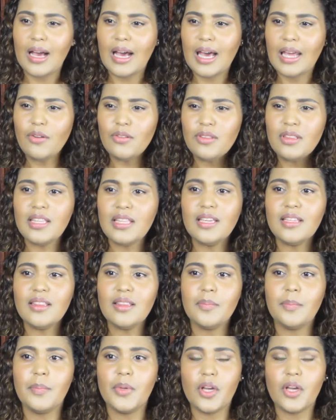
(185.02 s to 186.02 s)
don't think
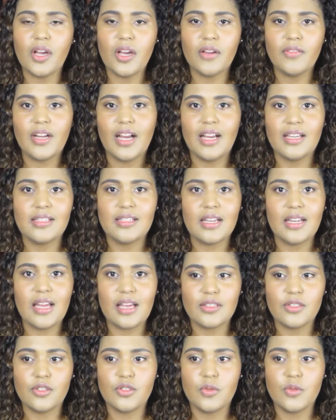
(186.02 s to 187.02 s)
the book cover has a
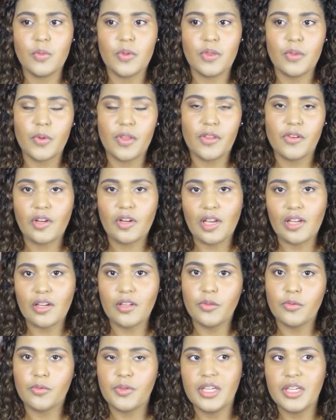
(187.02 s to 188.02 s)
lot to do with whether or not
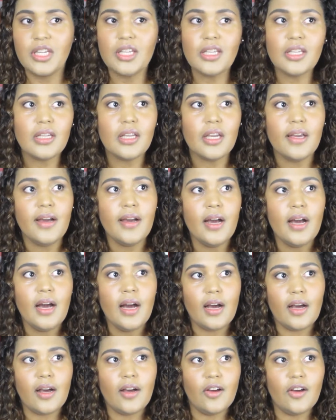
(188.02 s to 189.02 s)
I'll read it,
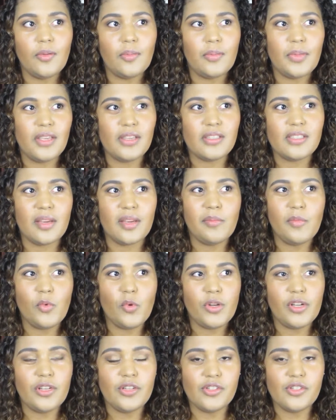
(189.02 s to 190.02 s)
because I'm
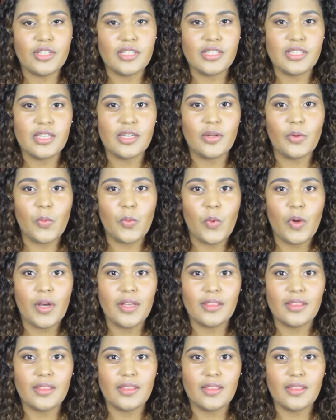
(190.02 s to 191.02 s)
more interested in
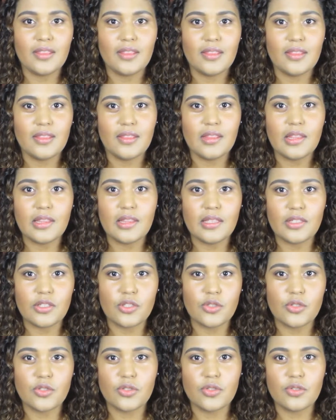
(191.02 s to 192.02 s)
what
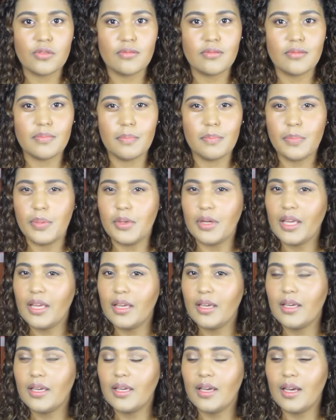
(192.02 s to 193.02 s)
this book,
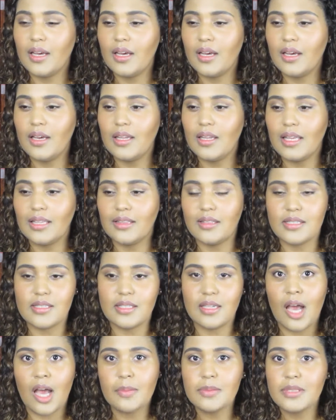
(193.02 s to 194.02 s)
like the
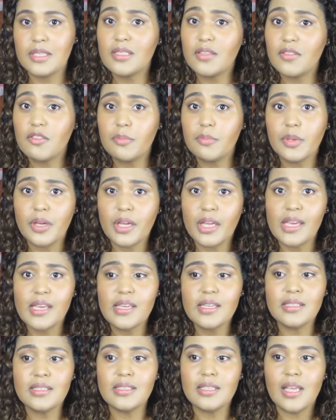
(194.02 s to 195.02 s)
synopsis of the book
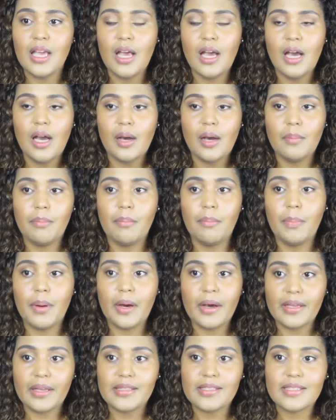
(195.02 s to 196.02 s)
is.
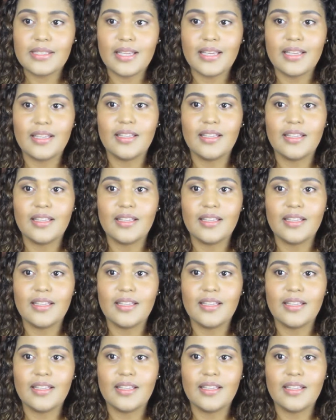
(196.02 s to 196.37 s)
But